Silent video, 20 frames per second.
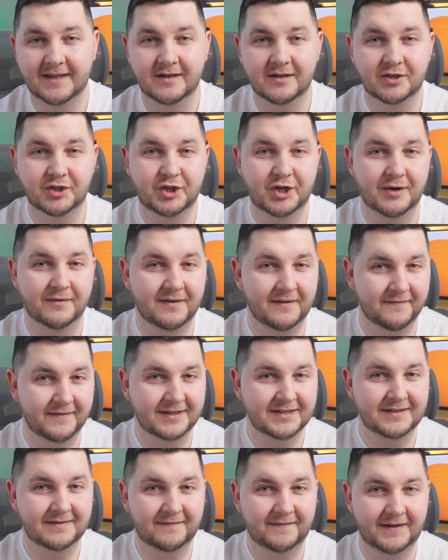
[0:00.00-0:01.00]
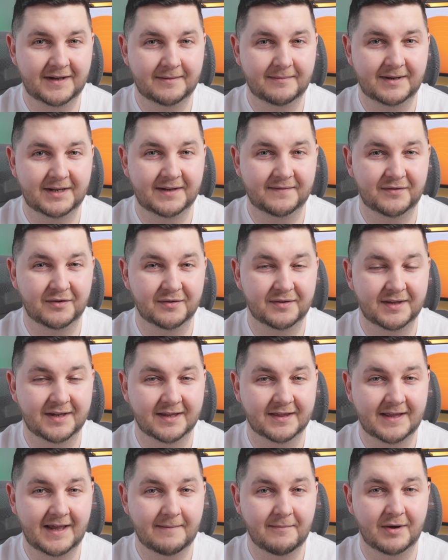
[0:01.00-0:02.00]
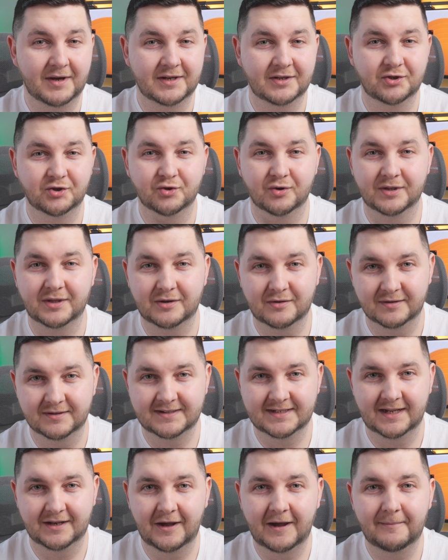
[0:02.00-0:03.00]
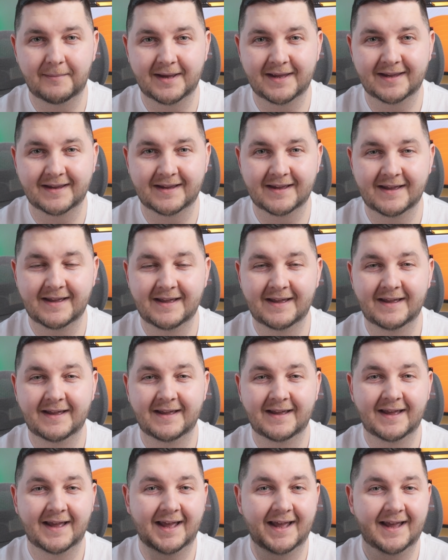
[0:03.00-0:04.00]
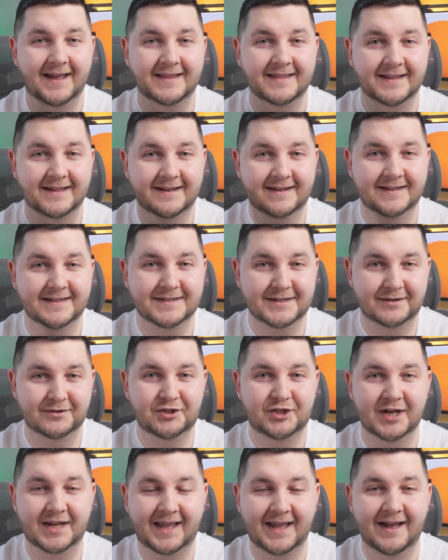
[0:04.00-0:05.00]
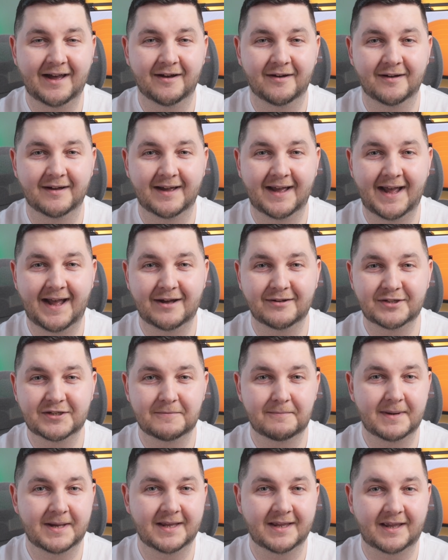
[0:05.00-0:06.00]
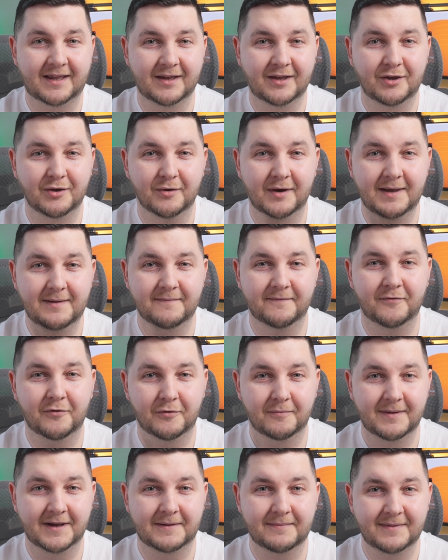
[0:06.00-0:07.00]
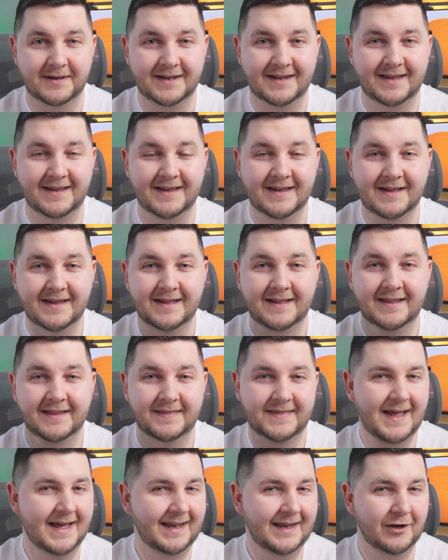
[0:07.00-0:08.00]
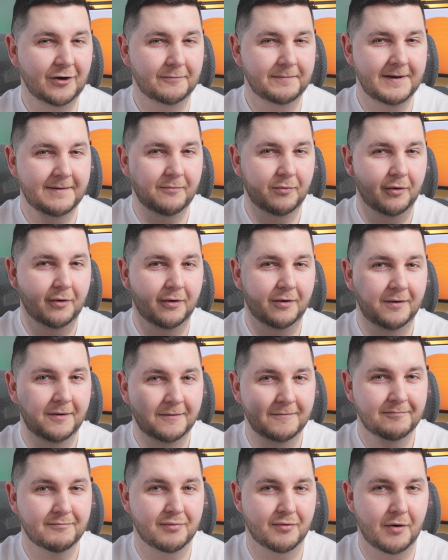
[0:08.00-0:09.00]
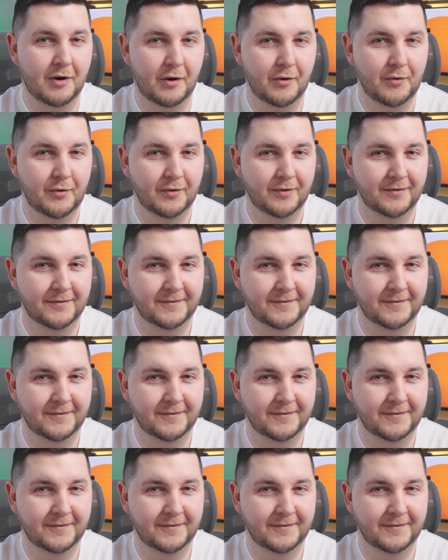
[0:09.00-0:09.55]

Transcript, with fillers: it, share it with your friends and family if you think they might enjoy the content I make. And let's go check out how to make your M4 Mac Mini that little bit more pro.